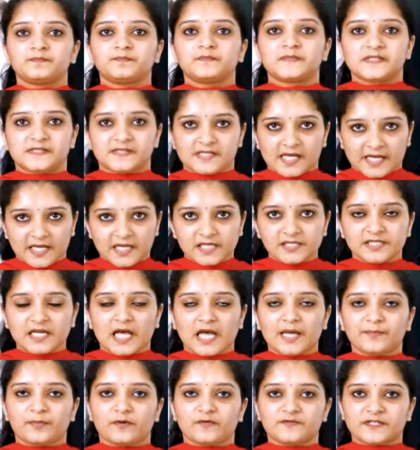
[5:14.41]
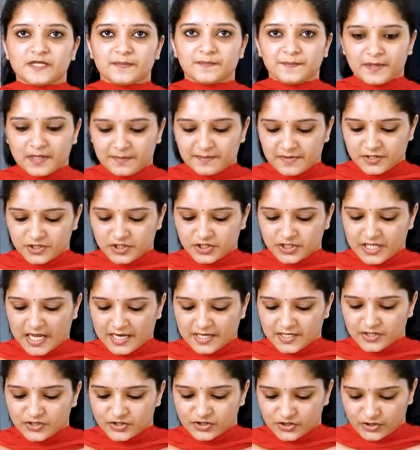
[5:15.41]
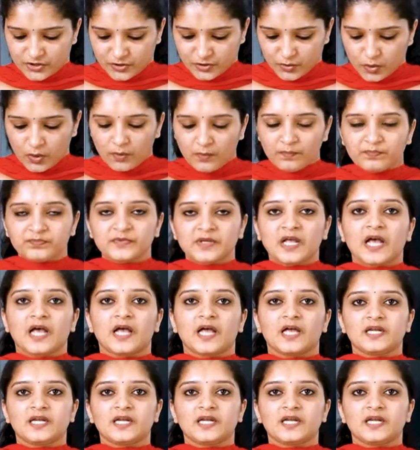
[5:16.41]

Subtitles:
The second type of simple machine, that is screw,